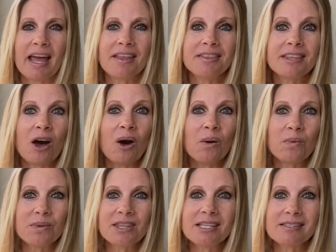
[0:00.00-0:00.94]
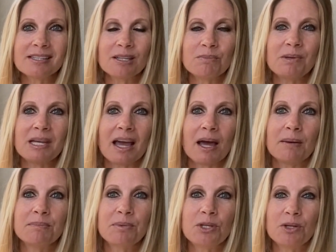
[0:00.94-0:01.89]
And oh, this can be a
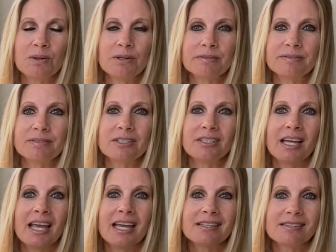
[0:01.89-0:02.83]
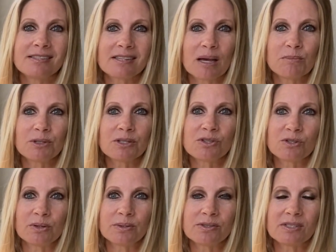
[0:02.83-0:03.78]
beautiful summer
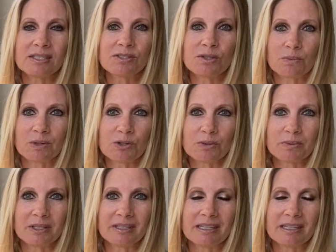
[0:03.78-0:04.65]
solstice ritual.